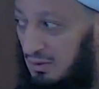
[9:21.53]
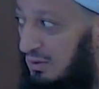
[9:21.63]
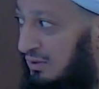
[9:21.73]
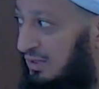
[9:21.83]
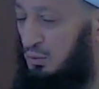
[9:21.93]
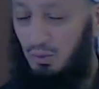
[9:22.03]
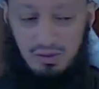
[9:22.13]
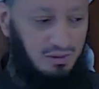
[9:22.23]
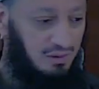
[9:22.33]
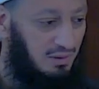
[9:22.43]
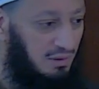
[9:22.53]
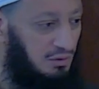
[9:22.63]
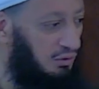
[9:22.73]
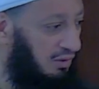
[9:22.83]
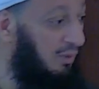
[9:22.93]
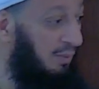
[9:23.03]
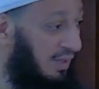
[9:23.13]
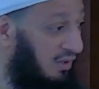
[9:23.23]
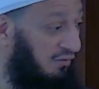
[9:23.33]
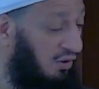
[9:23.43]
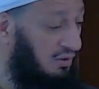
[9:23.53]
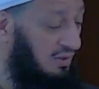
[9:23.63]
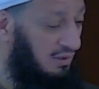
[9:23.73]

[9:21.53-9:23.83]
This was during the Battle of Uhud.